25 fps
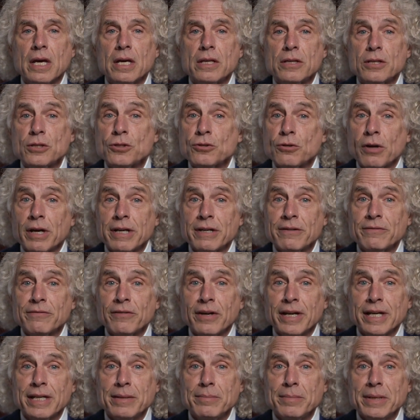that try to
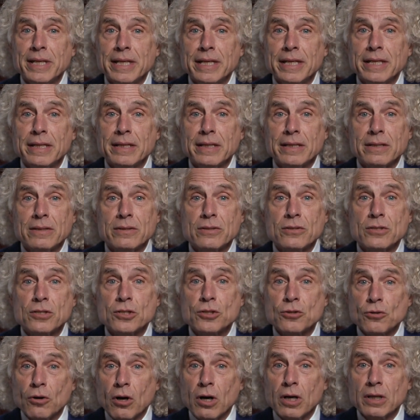find meaning in
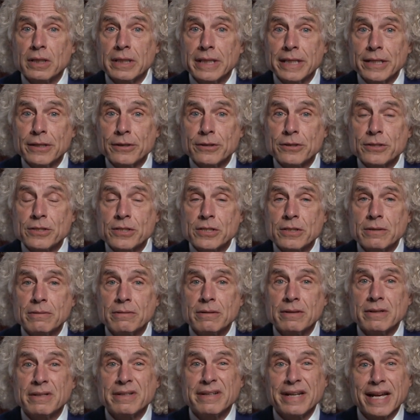strong leaders,
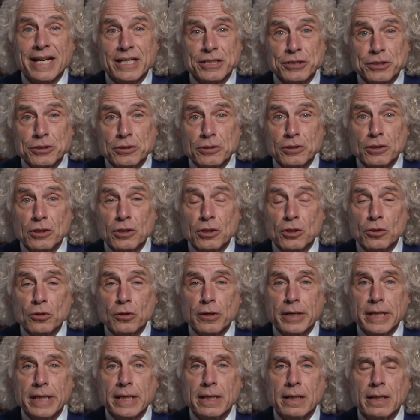national
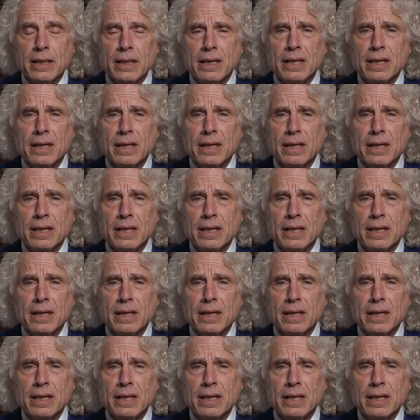glory,